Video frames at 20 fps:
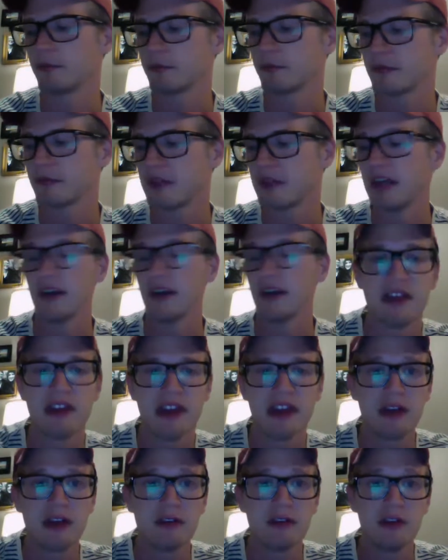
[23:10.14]
is they
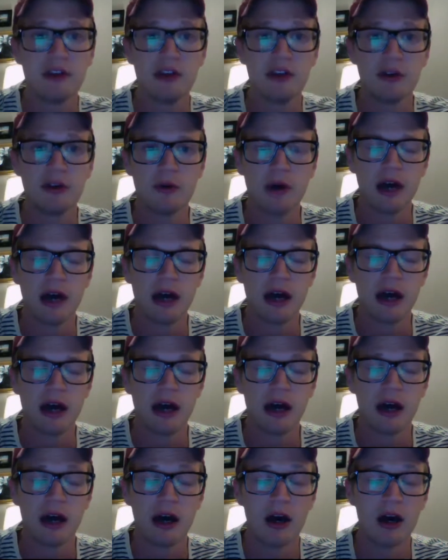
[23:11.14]
give you
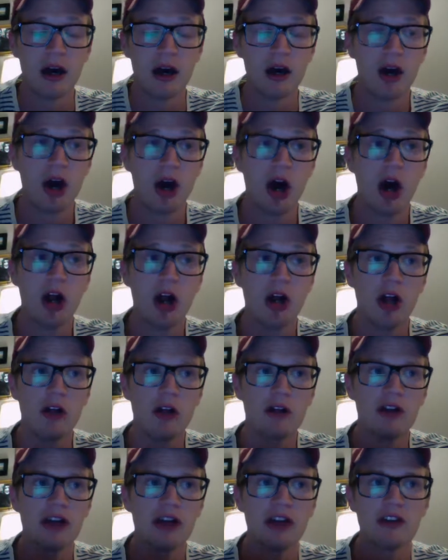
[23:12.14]
all
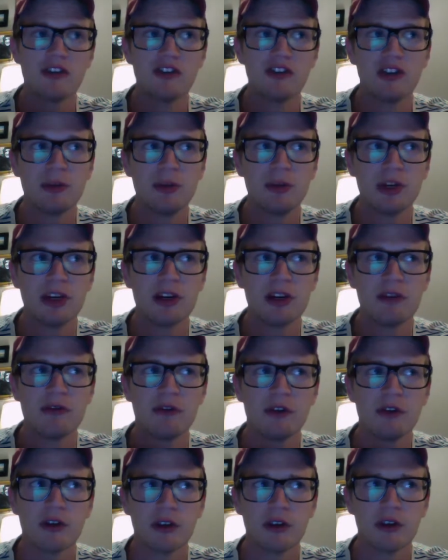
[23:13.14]
like shipping
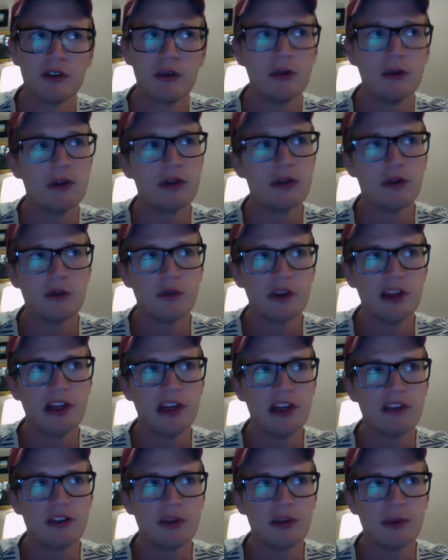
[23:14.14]
for the 2 to 3
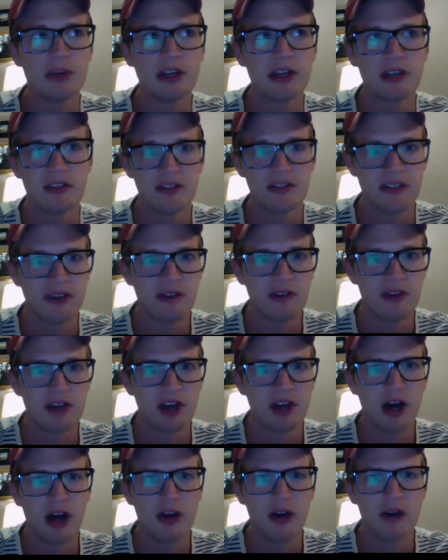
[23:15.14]
day shipping. It's
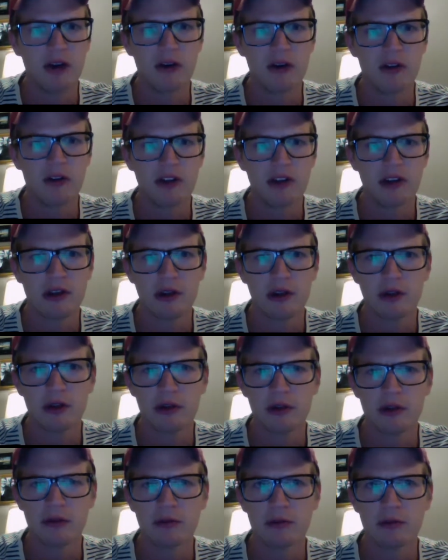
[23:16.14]
$7, and
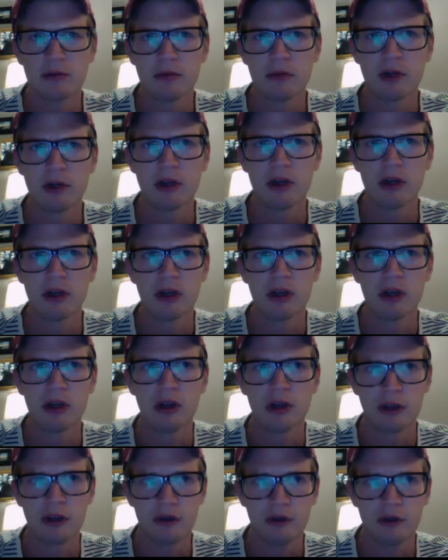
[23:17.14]
then
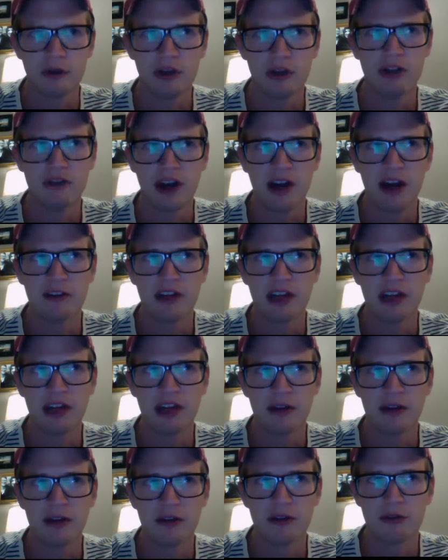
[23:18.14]
3 to 5 day
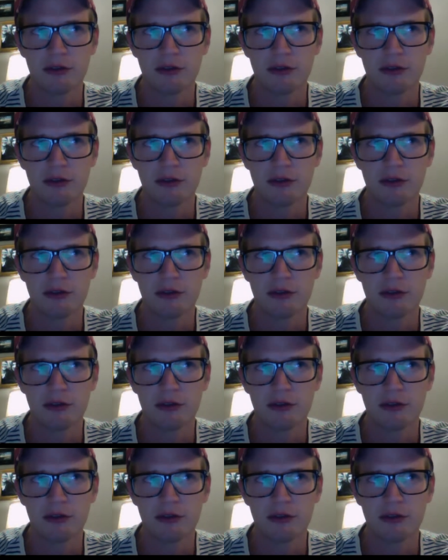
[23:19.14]
is